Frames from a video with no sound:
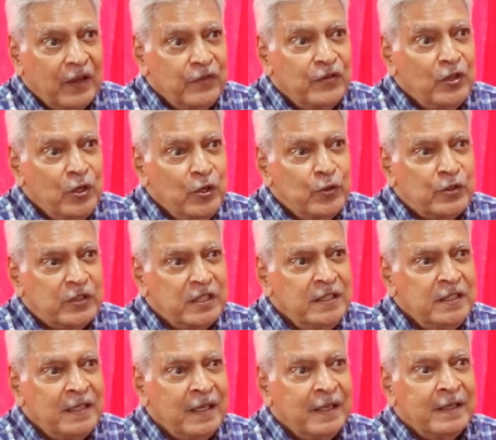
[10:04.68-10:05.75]

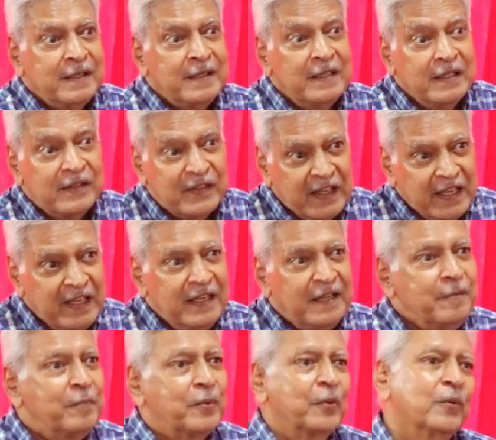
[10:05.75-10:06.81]
resolution, this
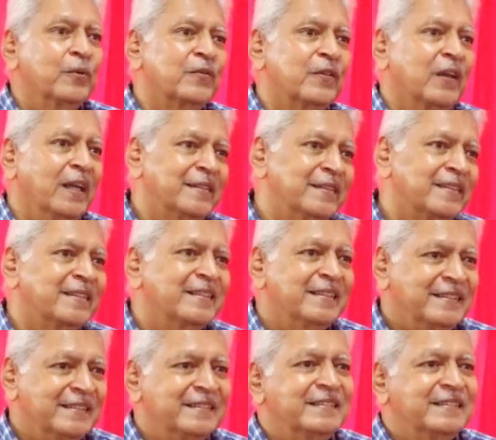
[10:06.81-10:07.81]
healing process.